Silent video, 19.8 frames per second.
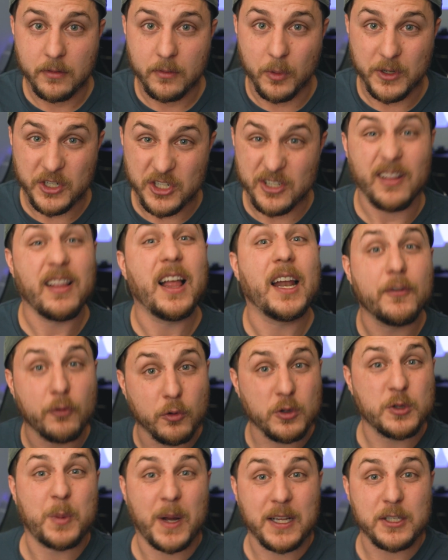which is a lot of
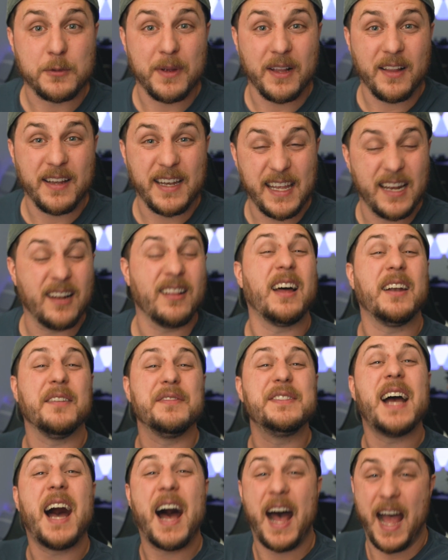responsibility and a lot of
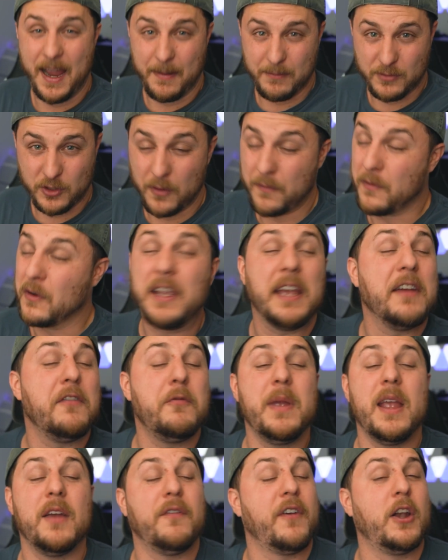time. So forgive
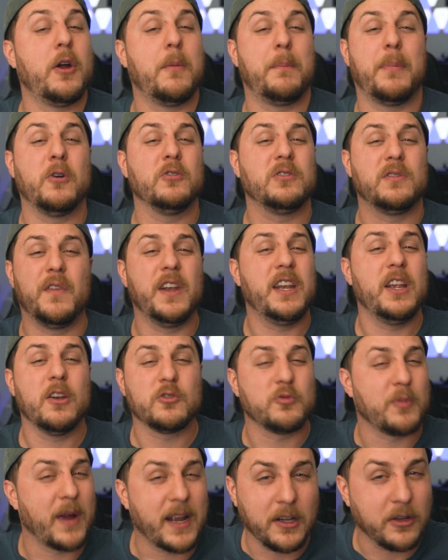me if I don't post
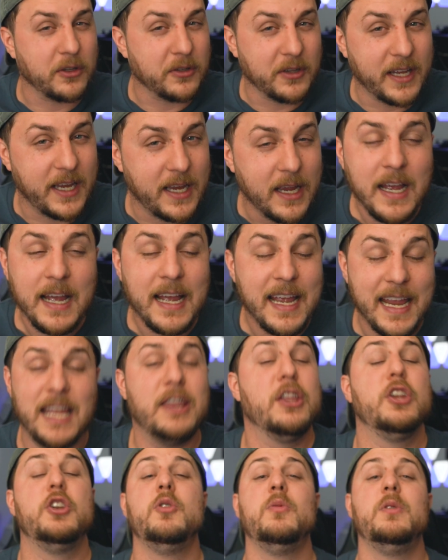videos regularly in
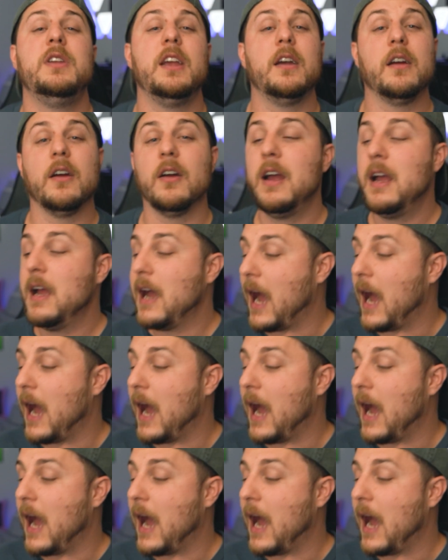the new year.